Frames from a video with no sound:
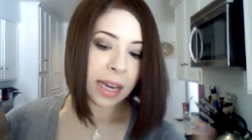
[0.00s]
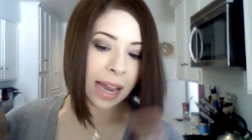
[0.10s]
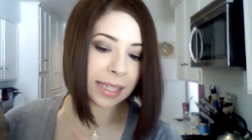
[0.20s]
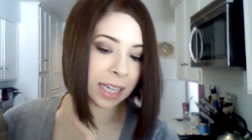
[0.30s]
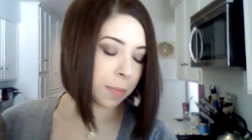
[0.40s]

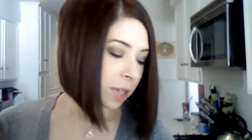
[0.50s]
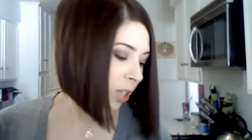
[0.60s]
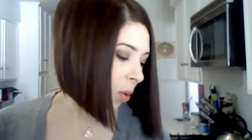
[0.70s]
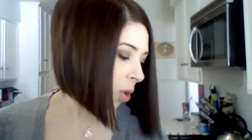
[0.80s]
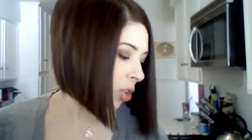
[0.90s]
next up is
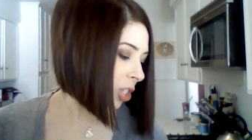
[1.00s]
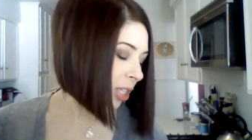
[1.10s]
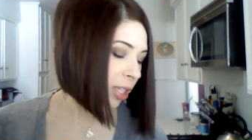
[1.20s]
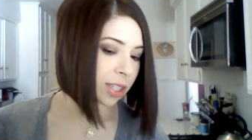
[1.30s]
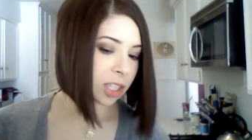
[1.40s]
the
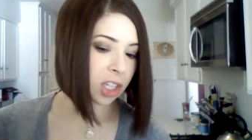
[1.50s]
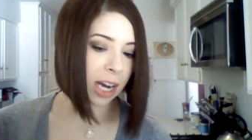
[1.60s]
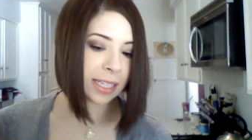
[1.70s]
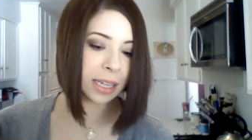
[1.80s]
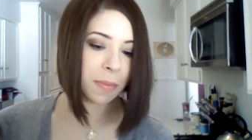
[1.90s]
Origins
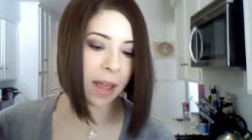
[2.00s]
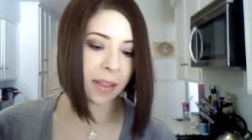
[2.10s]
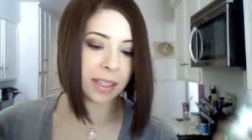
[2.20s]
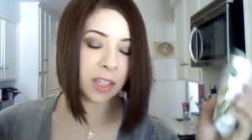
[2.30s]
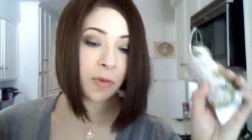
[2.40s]
Checks and
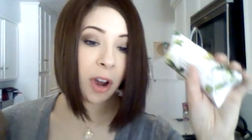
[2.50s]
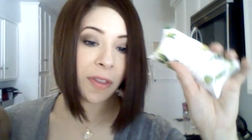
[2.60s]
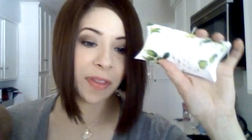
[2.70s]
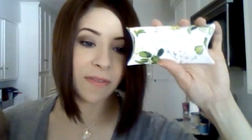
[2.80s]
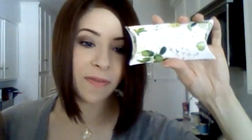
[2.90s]
Balances
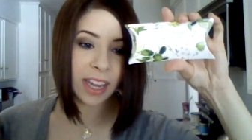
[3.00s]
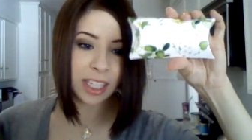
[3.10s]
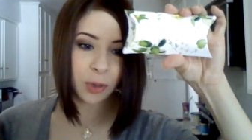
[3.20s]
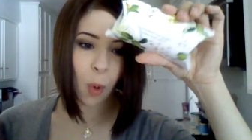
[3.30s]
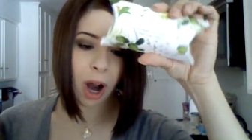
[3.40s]
Frothy
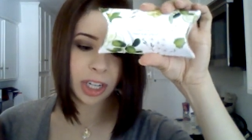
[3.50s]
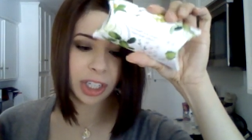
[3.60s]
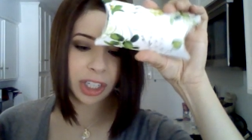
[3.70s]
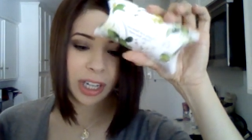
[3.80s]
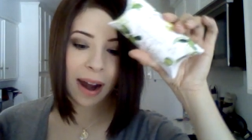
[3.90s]
Face
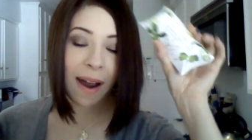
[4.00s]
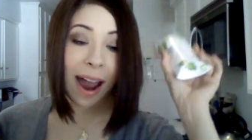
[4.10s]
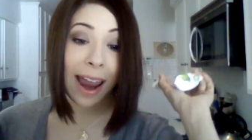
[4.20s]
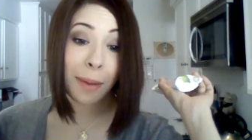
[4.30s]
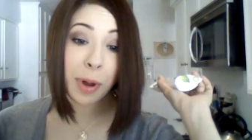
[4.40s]
Wash. Now,
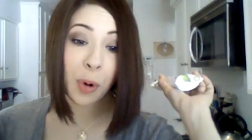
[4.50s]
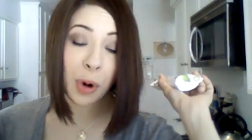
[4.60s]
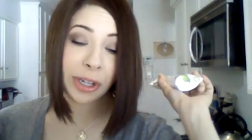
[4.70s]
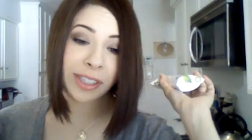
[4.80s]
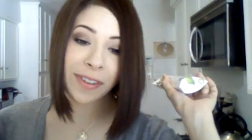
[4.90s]
I am an
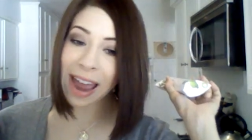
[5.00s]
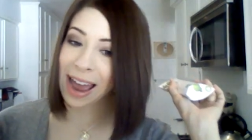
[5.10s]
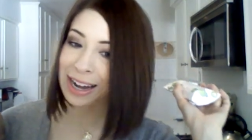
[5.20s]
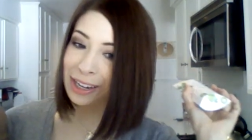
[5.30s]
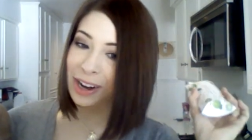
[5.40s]
Origins
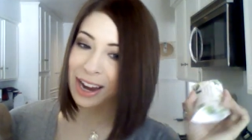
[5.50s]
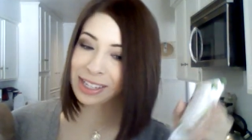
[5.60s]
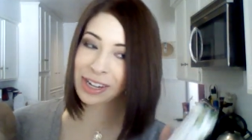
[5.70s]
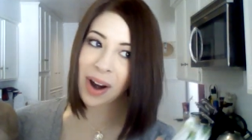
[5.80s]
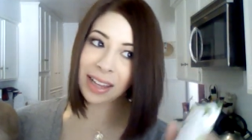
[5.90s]
fanatic. You
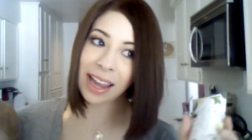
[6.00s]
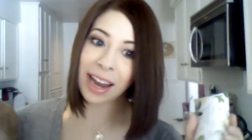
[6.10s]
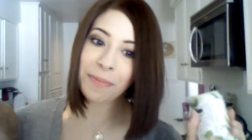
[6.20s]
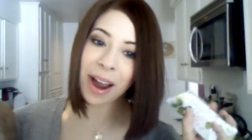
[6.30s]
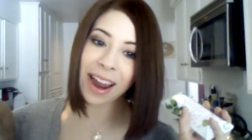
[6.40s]
guys know I
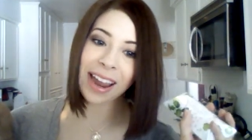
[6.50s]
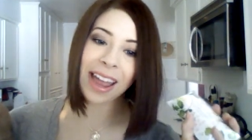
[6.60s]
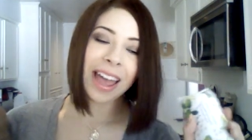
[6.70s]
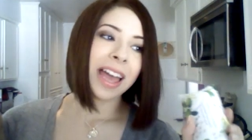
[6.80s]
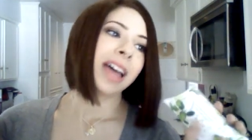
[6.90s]
like my
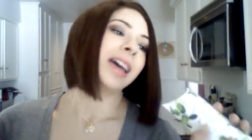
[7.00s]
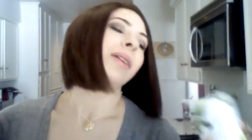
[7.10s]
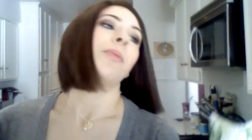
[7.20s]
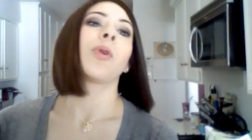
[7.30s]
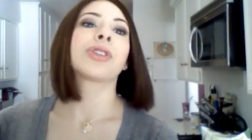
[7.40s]

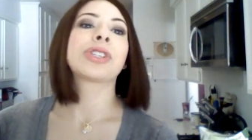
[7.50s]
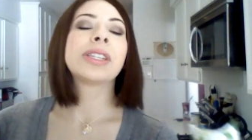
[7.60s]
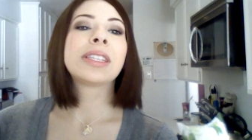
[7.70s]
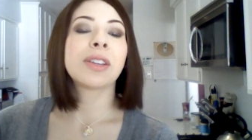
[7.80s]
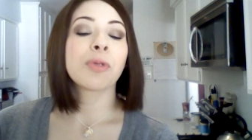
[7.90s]

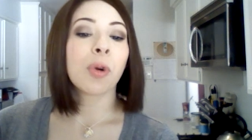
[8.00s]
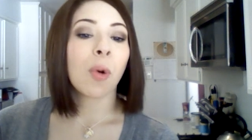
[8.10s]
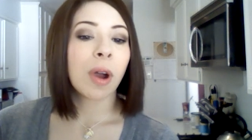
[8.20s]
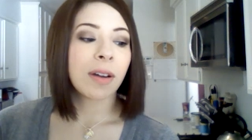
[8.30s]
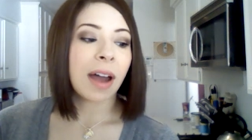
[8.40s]
Origins
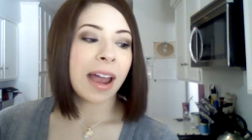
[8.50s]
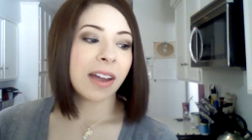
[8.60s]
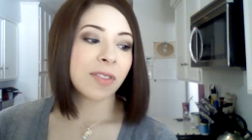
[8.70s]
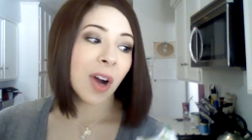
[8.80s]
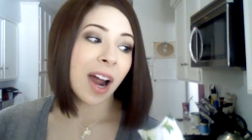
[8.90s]
Zero Oil. I
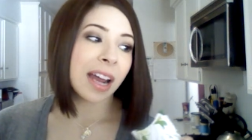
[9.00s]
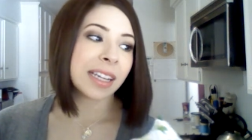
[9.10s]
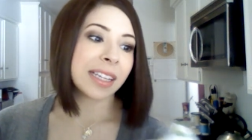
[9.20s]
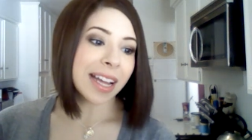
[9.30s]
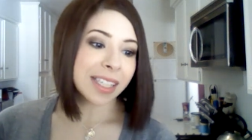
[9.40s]
have
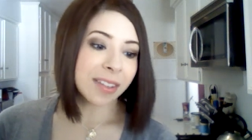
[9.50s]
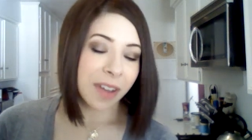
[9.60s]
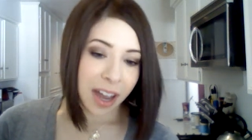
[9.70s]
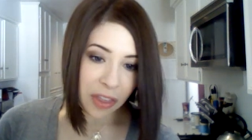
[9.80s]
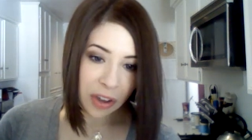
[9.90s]
tried lots
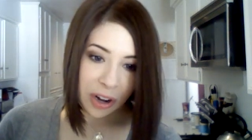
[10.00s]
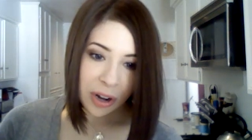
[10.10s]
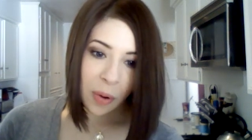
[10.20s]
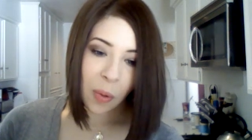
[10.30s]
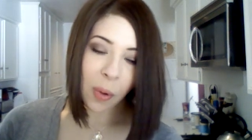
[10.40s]
of
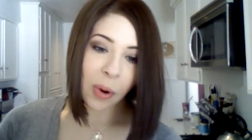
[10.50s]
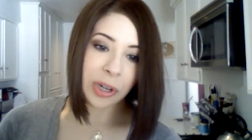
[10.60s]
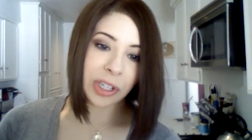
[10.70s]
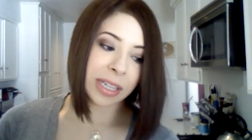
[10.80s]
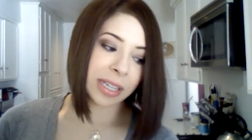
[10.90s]
other
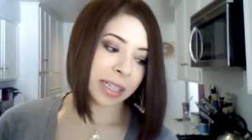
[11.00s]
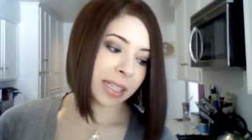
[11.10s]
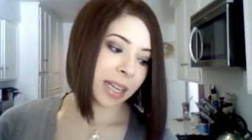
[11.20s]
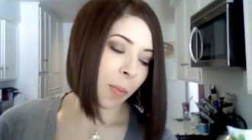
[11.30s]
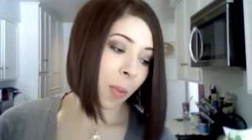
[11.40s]

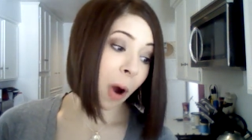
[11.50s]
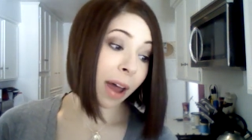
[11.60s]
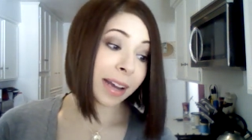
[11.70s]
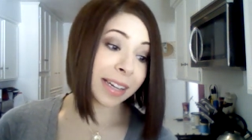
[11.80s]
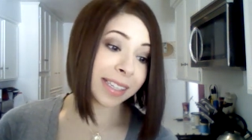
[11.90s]
Origins
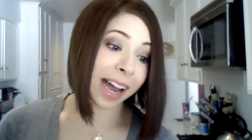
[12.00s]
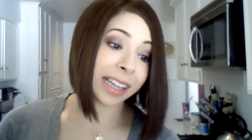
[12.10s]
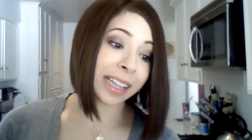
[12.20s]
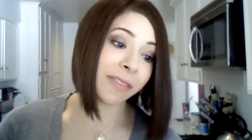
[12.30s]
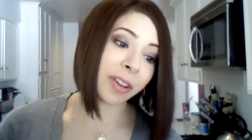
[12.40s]
products. I
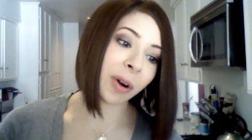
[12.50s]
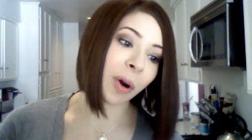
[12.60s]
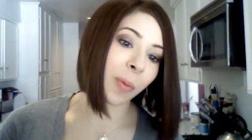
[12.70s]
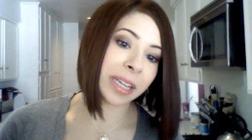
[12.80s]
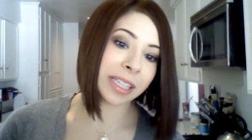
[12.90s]
love their
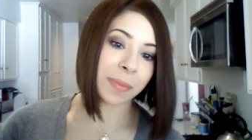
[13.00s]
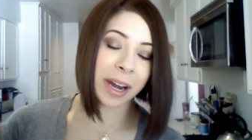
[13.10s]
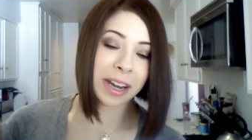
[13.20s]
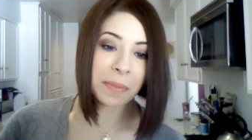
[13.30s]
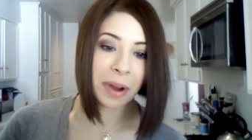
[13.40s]
whole peace,
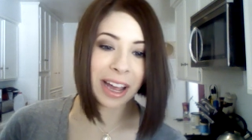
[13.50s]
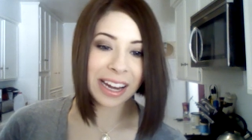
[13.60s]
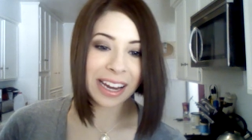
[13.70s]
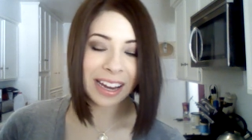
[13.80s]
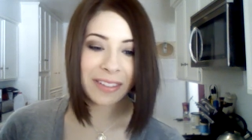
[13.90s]
mind, and
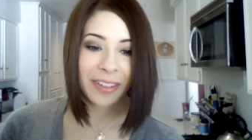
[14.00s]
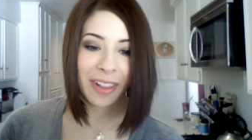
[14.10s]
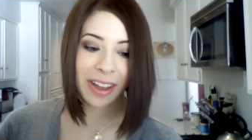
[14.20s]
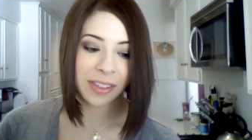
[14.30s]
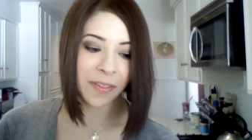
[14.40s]
body
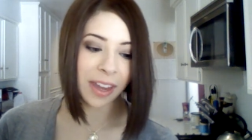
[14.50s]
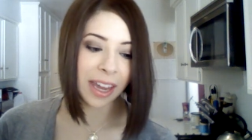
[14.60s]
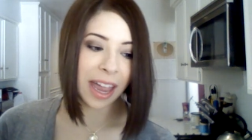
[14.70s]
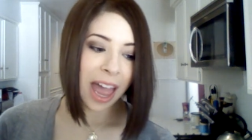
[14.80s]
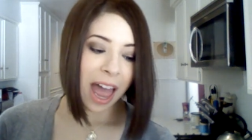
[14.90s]
philosophy.